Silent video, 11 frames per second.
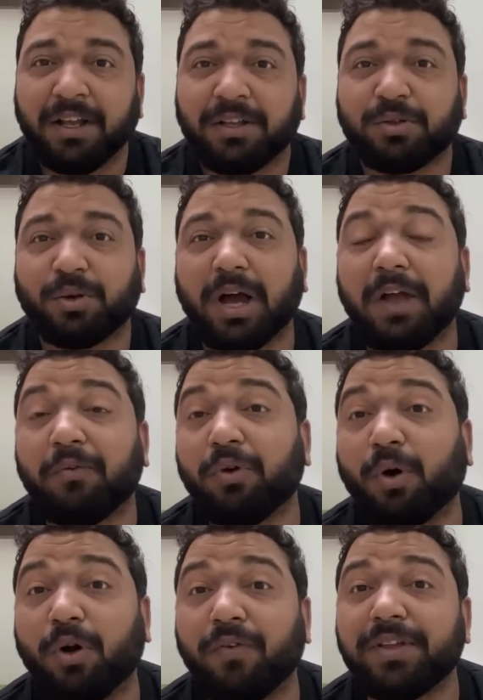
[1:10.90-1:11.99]
So I
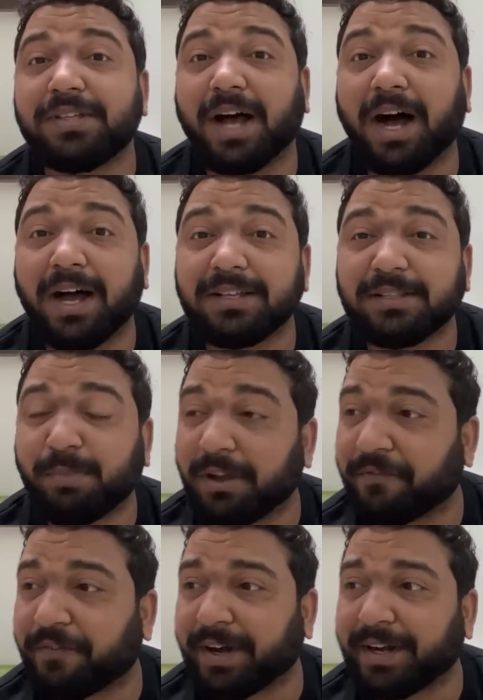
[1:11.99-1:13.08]
would always ask my
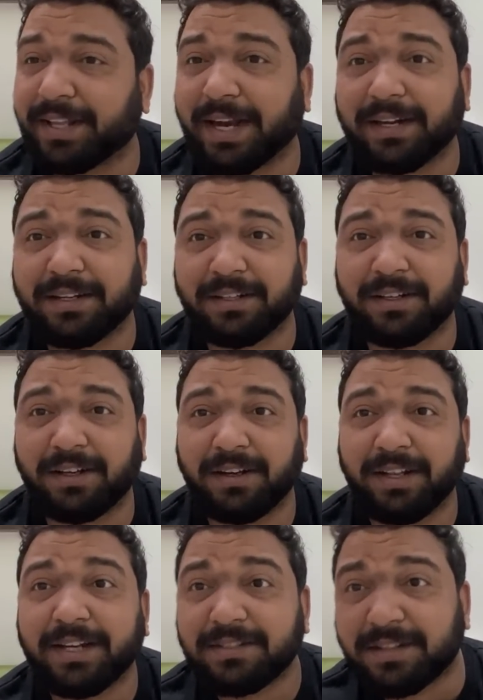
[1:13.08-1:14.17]
friend that uh,
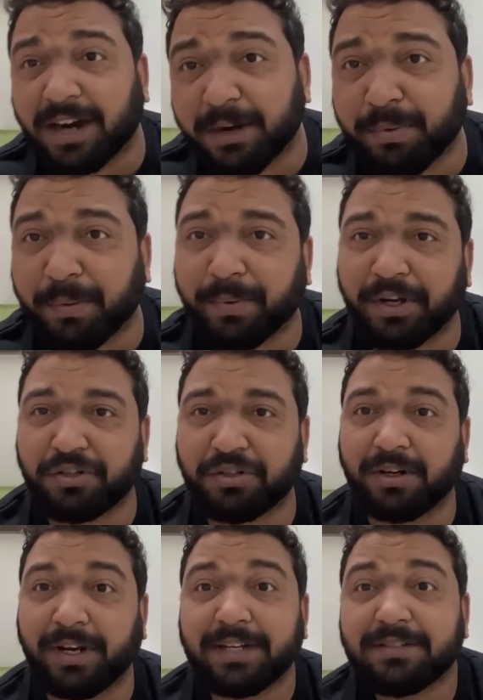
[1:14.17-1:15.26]
let's start
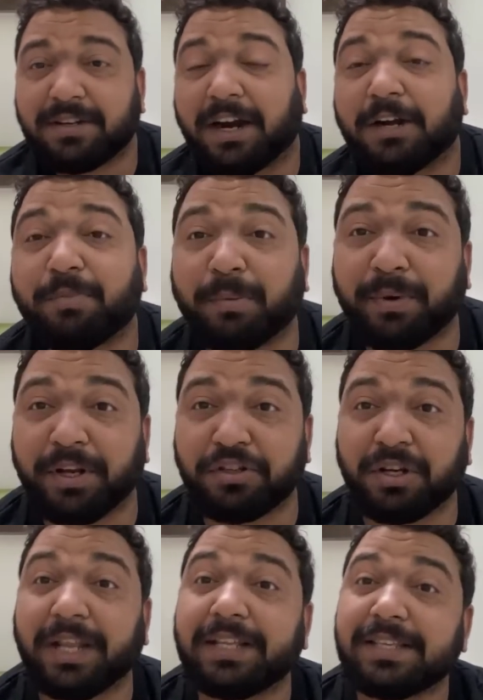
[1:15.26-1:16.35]
preparation, let's start
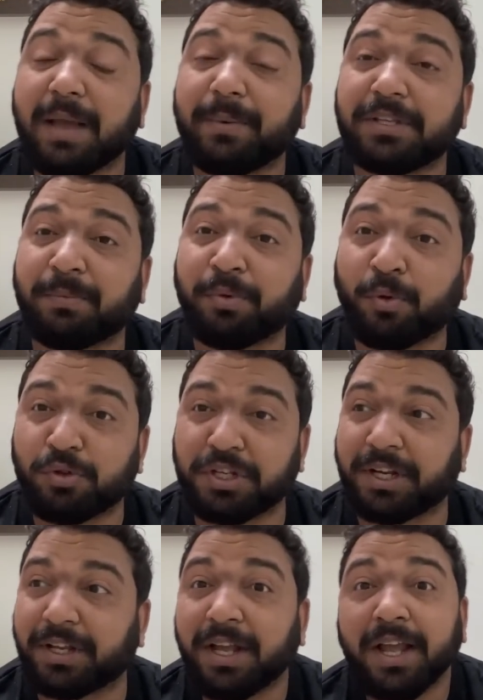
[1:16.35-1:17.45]
preparation. Exam is
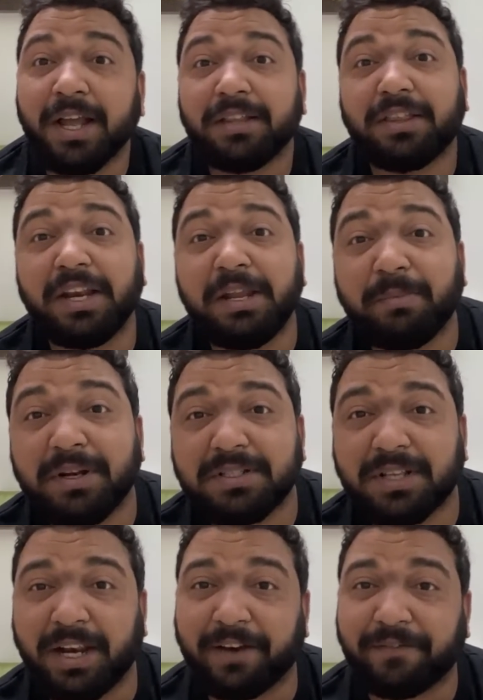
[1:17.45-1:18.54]
approaching, three
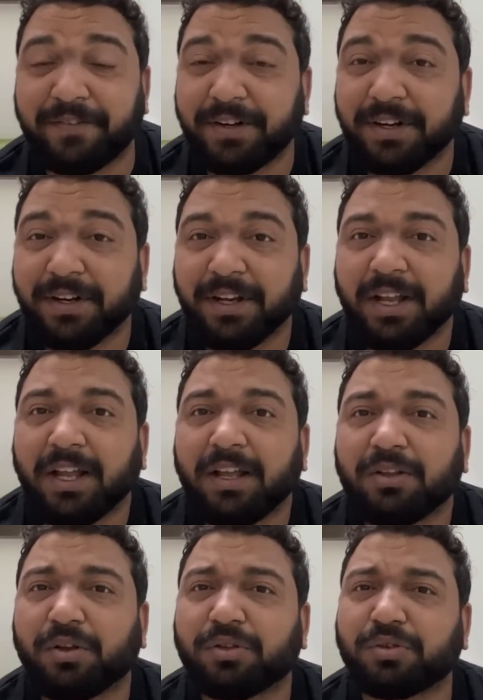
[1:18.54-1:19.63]
months left.
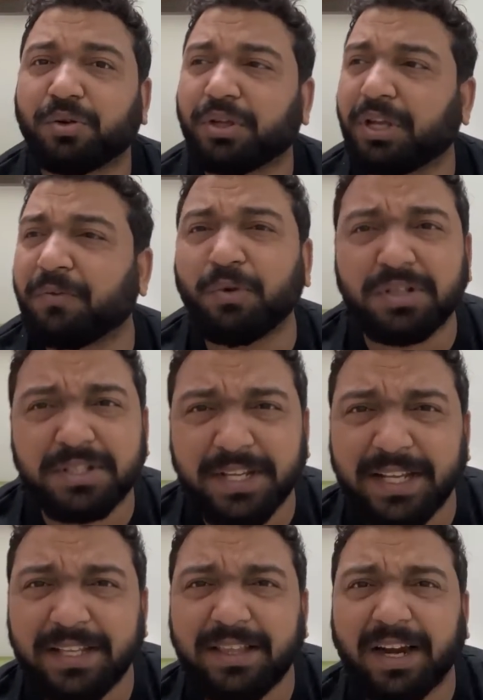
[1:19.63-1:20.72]
So he would
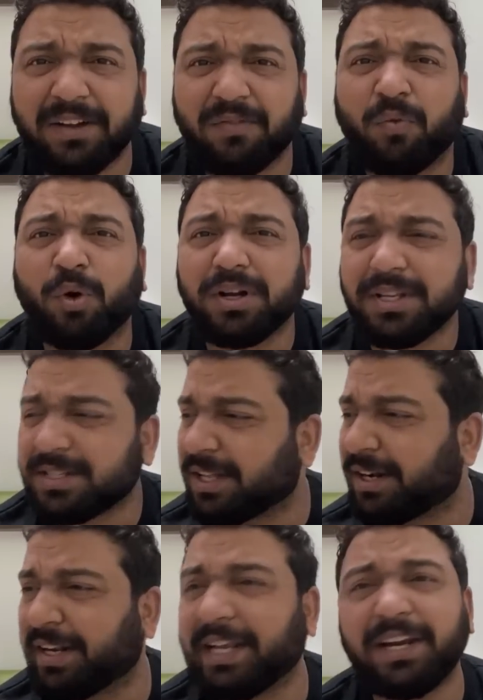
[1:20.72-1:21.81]
say that what is the
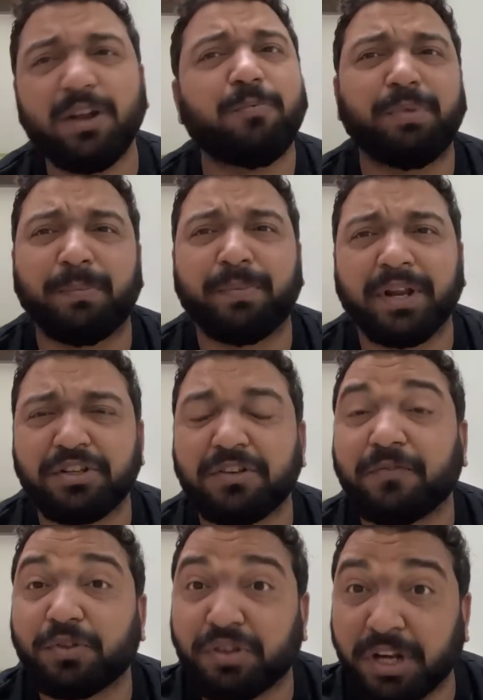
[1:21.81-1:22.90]
need of
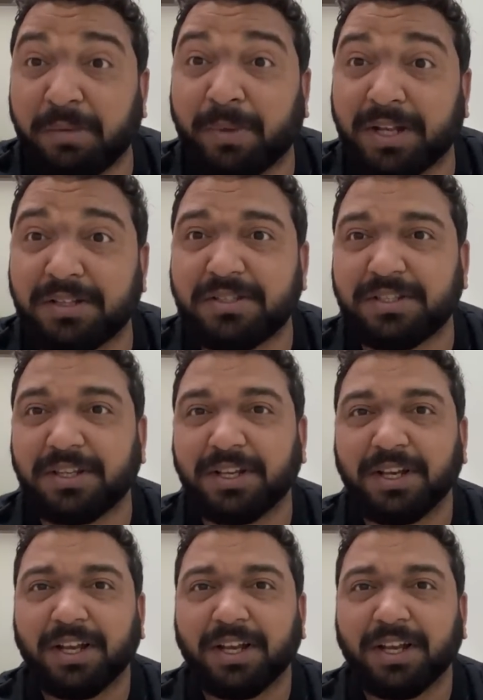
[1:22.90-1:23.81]
preparation for three months?